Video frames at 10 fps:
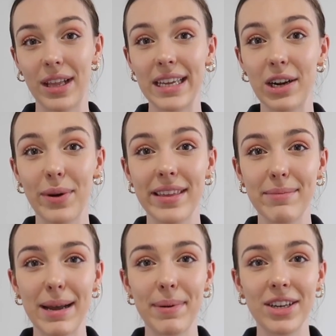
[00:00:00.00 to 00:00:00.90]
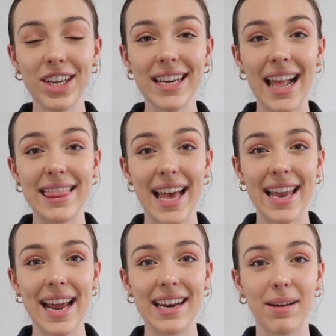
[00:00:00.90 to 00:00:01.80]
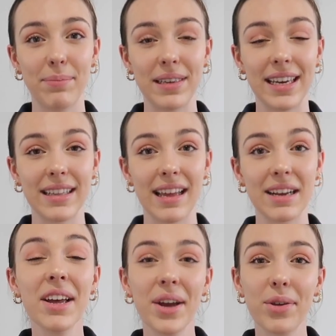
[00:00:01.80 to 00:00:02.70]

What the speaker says: like they're within my budget and then end up being like